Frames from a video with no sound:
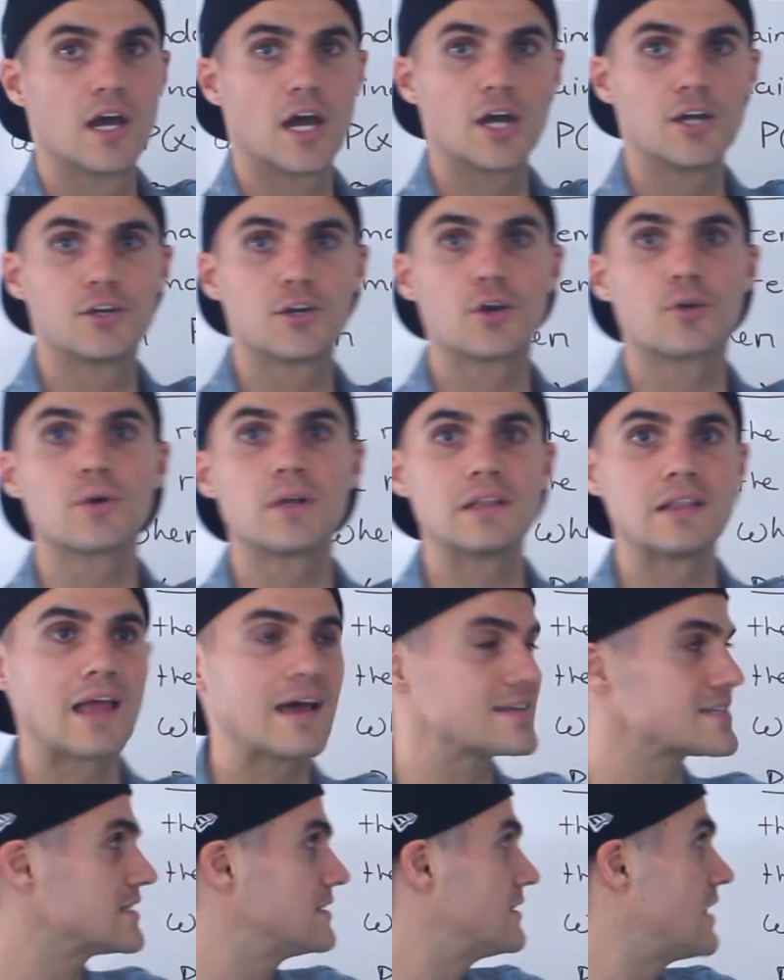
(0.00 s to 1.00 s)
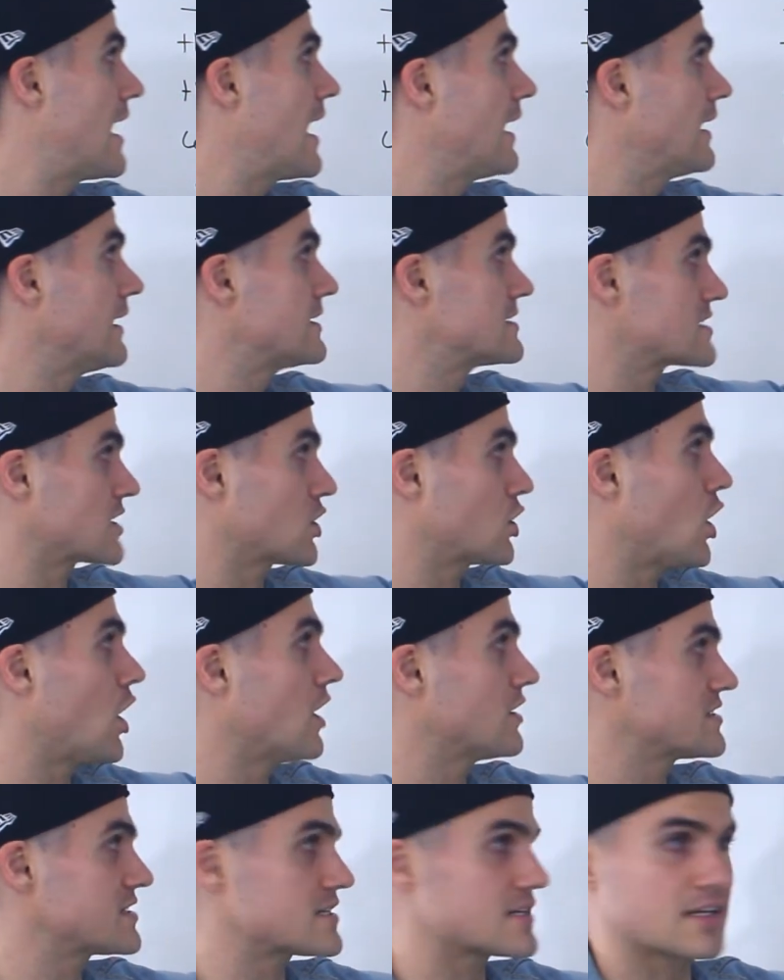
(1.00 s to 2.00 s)
a degree less than that is a
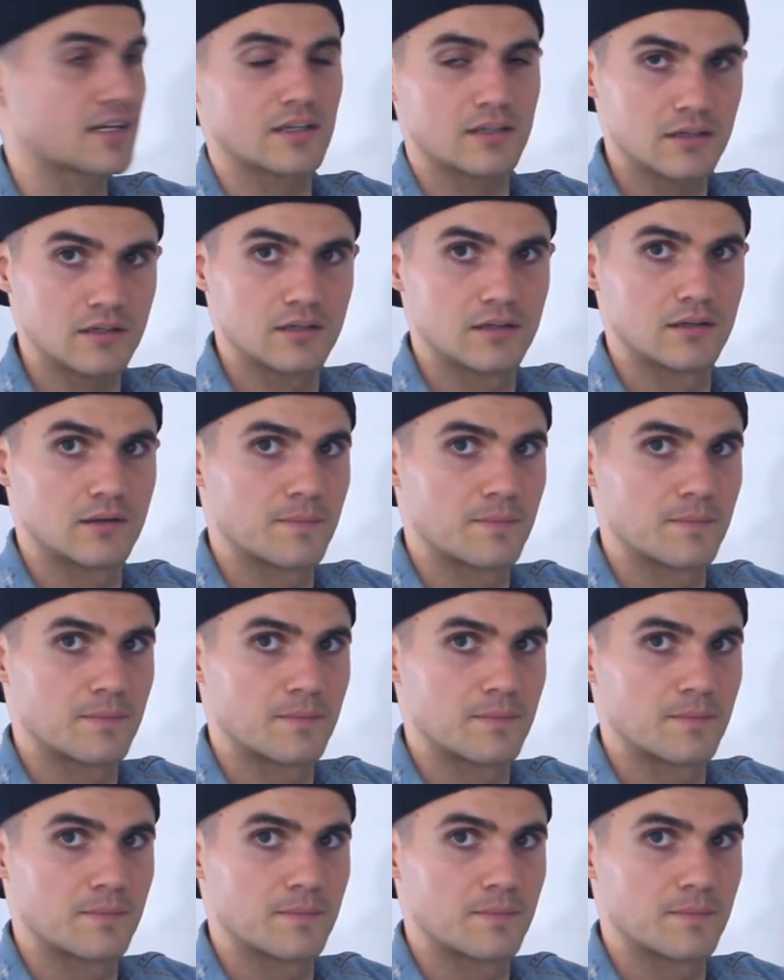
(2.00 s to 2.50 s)
constant,